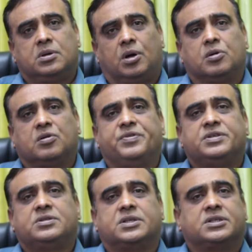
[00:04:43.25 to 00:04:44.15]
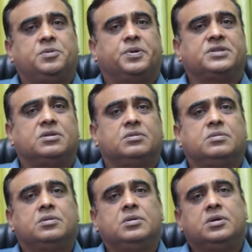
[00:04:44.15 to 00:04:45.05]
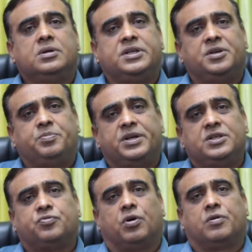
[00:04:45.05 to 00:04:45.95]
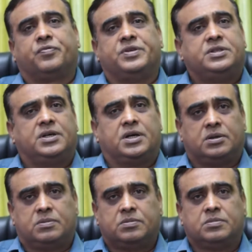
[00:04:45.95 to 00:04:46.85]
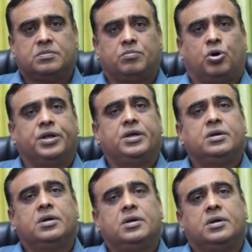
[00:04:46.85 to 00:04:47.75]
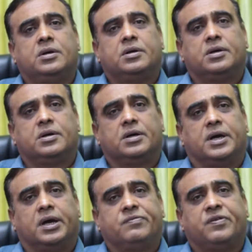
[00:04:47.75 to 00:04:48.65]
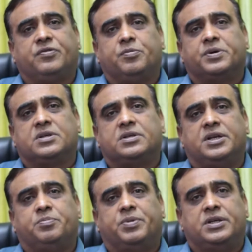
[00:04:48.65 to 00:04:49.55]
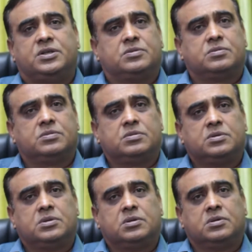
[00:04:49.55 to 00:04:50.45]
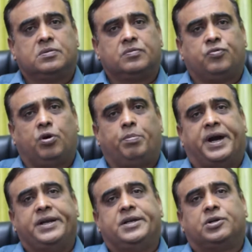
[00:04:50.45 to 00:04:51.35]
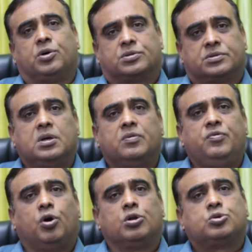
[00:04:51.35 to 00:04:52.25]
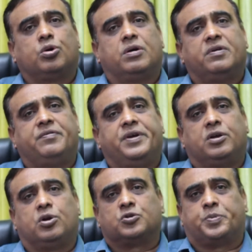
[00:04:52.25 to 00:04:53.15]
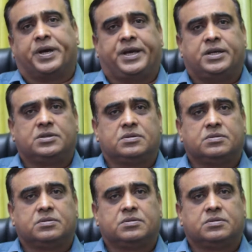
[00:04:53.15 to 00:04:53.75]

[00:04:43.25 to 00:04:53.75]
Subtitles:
out of which 60% treatment is for physical body and 50% treatment is for mind detox. We also have a weight loss package,